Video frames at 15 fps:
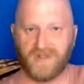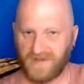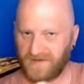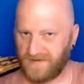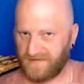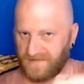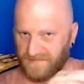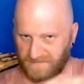
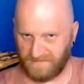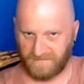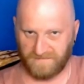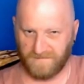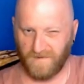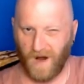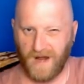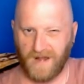It's
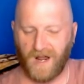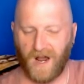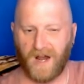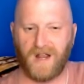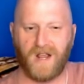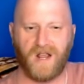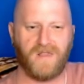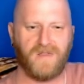right kind
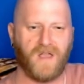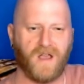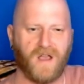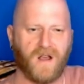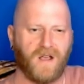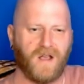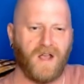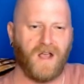of in there.
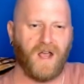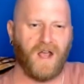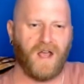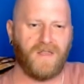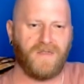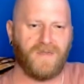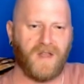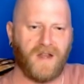
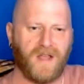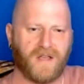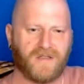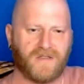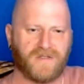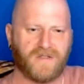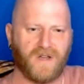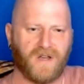And the
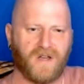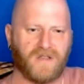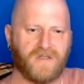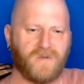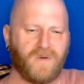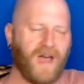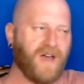next, you have